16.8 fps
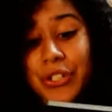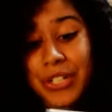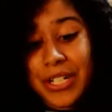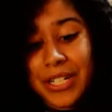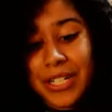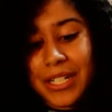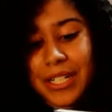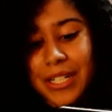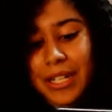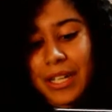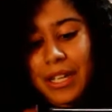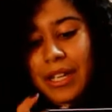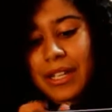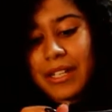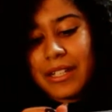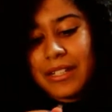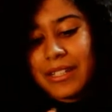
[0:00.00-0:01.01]
good
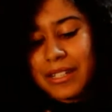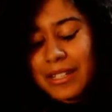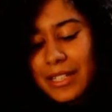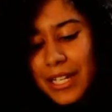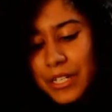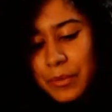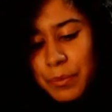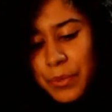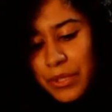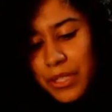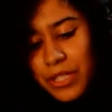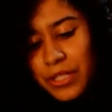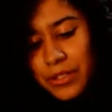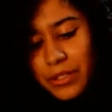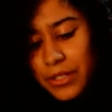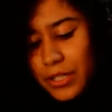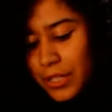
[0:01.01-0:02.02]
sketchbook.
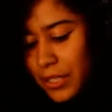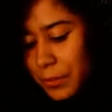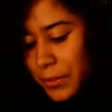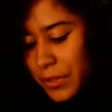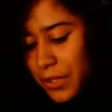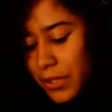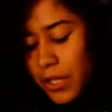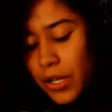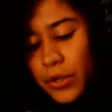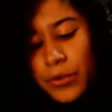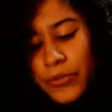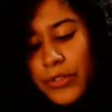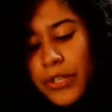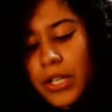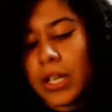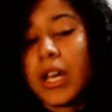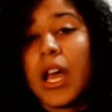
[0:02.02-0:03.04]
I just got lipstick all
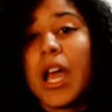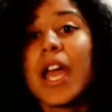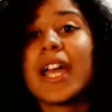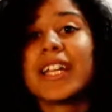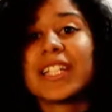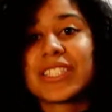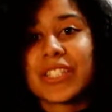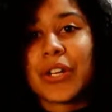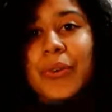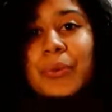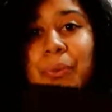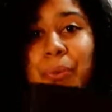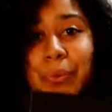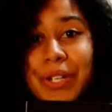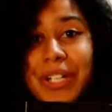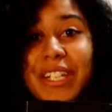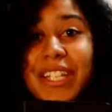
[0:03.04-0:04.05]
over it. It's a
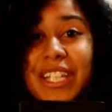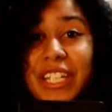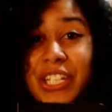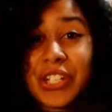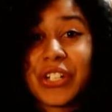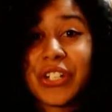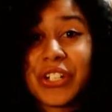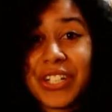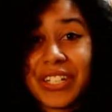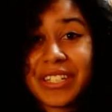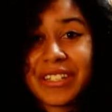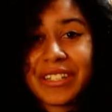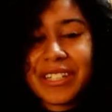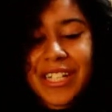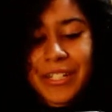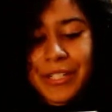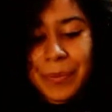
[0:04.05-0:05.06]
really good
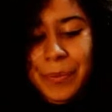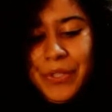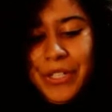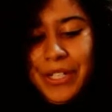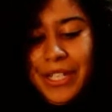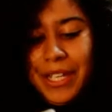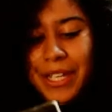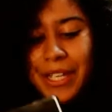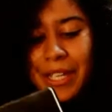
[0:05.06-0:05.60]
sketchbook.